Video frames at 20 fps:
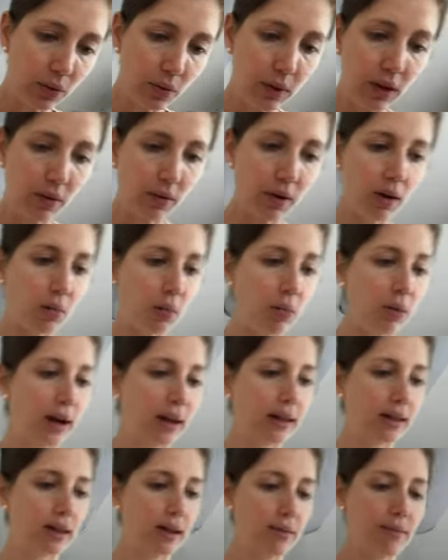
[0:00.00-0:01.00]
We don't want to
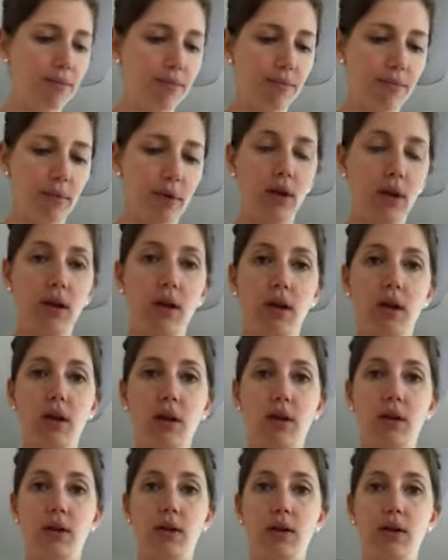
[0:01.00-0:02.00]
break them.
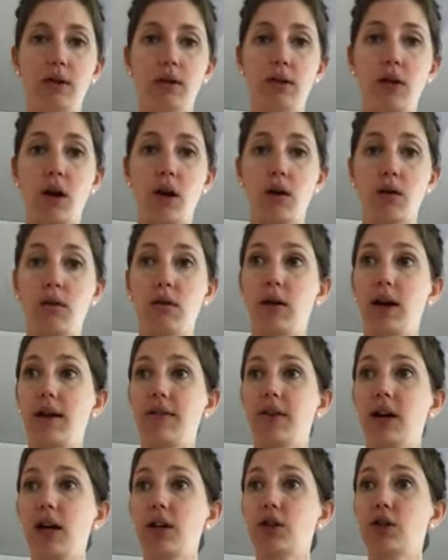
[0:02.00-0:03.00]
So I've
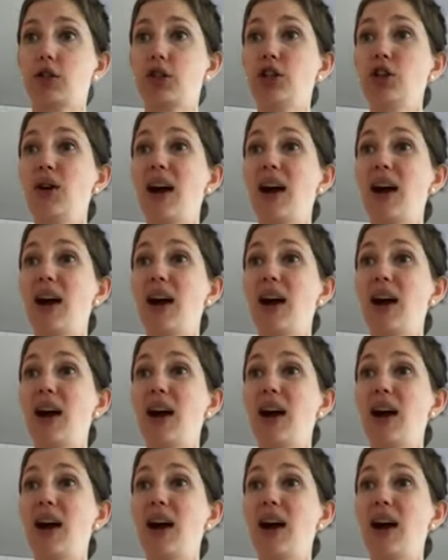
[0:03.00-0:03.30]
got two